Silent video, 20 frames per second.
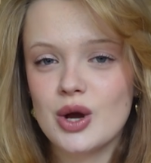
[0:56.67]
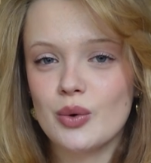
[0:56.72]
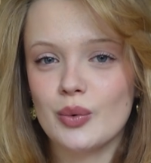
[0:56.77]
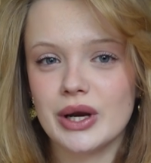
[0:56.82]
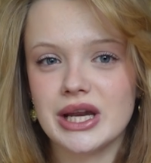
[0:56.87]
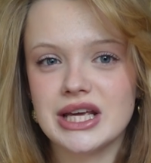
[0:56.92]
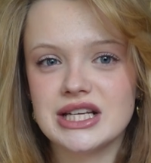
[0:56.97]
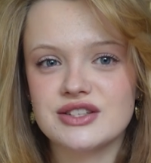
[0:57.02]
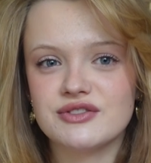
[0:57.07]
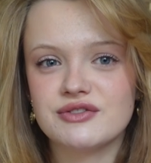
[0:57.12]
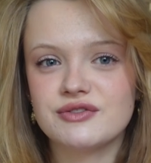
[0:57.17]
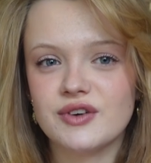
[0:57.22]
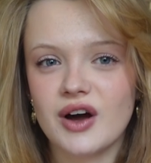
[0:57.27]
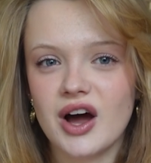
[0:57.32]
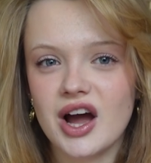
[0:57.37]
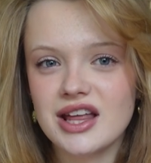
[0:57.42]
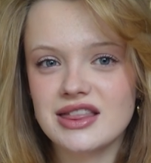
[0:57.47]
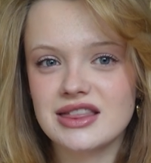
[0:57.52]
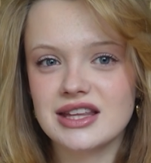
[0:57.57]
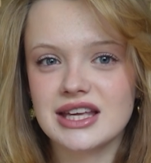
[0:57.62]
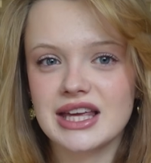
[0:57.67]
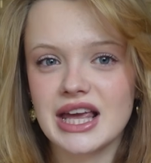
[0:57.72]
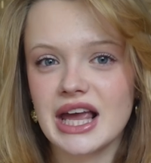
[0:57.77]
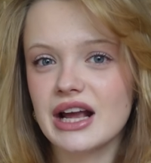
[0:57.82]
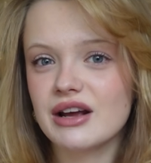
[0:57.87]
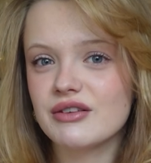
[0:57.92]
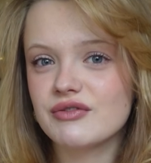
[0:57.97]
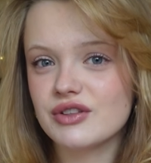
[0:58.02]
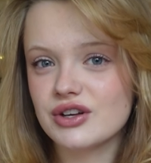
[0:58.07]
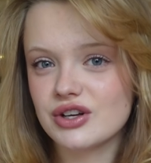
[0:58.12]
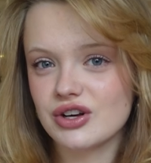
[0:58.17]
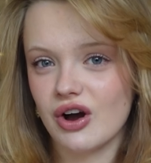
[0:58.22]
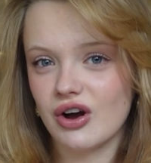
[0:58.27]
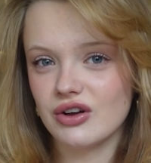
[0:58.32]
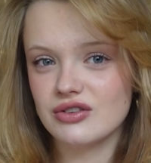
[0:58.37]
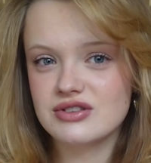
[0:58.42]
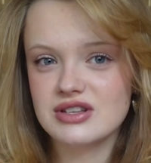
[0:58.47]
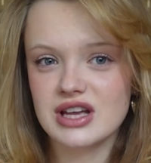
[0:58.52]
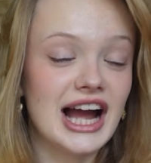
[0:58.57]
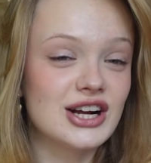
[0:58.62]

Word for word: when he defied the king of the gods